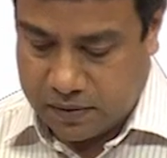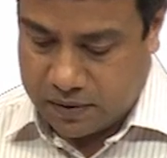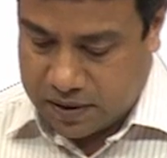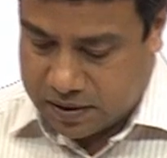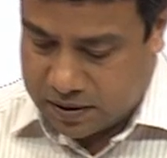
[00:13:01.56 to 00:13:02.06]

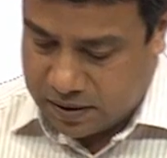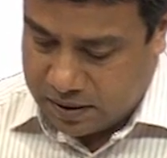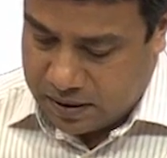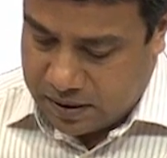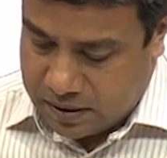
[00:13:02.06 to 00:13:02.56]
notation
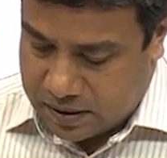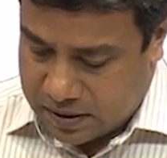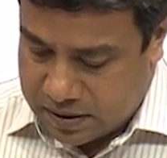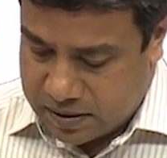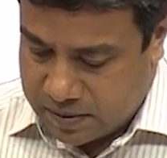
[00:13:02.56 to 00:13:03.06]

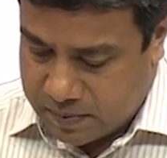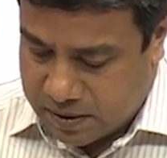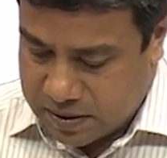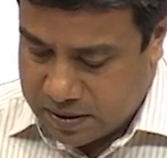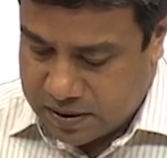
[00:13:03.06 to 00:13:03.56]
as
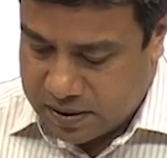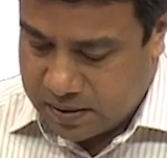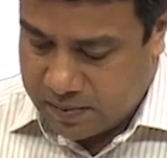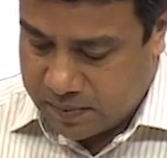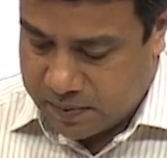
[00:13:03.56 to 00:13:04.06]
partial
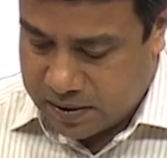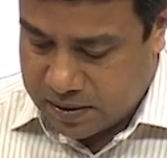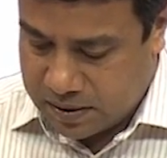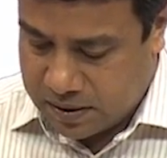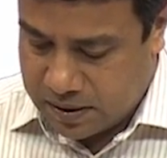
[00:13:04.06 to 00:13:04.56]
c by
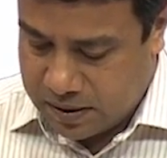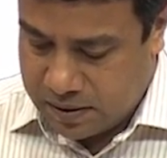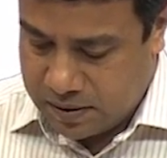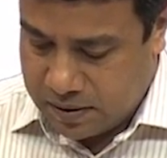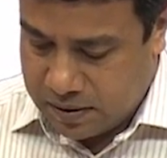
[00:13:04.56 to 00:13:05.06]
partial
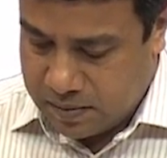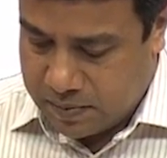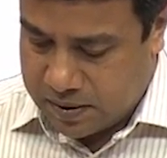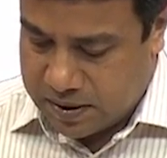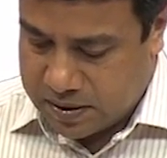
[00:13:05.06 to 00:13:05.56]
t
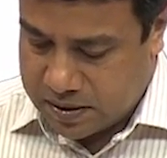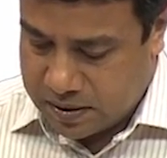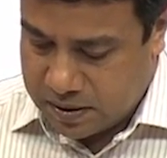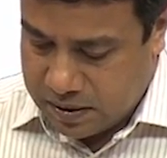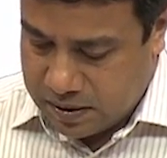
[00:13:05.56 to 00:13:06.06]

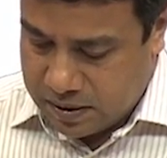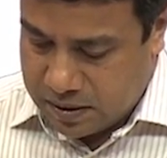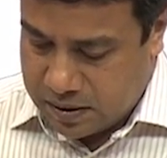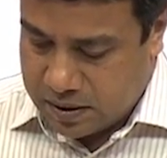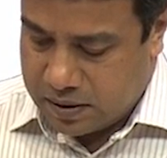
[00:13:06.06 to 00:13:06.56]
plus
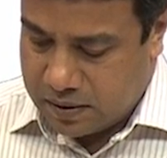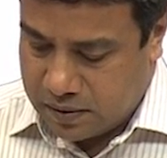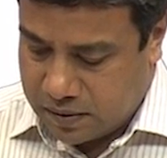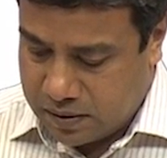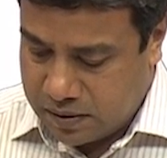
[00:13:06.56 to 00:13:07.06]
del
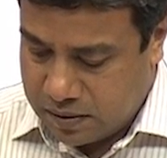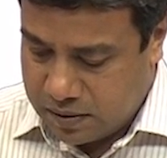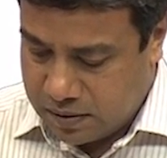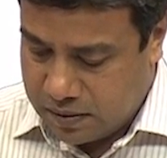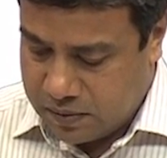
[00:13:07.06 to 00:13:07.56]
dot
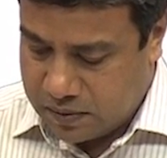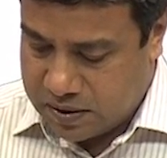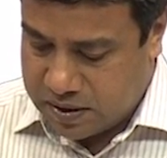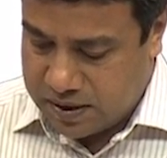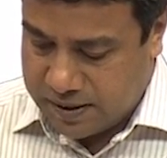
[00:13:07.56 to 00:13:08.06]
u
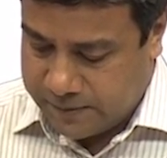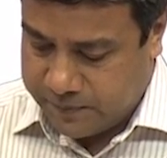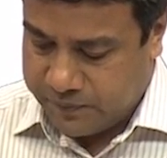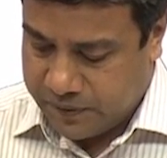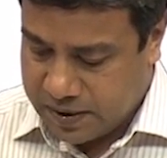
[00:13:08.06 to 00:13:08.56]
c
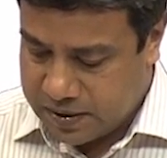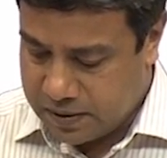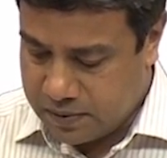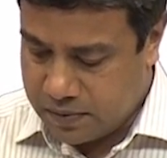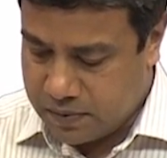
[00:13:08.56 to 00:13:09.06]
is
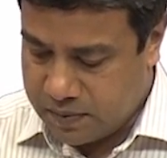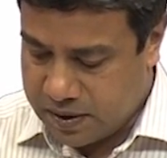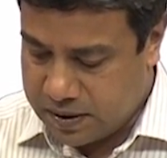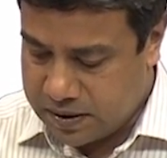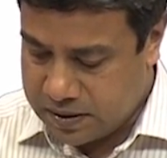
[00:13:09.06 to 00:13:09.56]
equal to
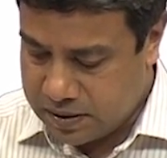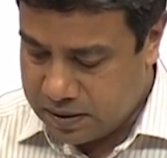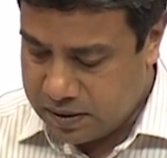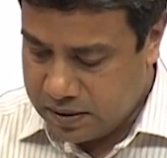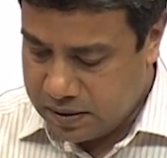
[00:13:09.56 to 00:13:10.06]
minus
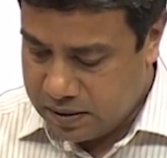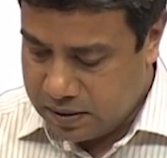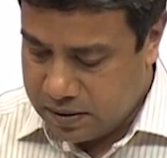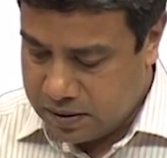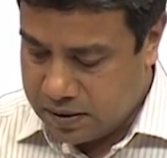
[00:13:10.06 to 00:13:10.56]

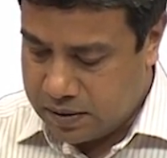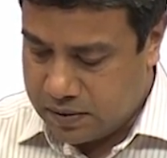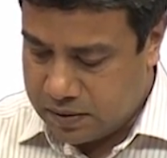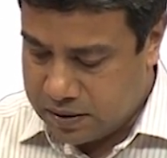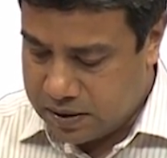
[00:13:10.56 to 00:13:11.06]
del
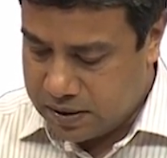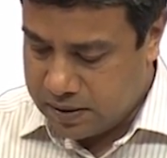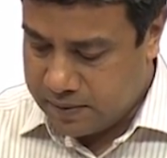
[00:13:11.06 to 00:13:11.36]
dot j.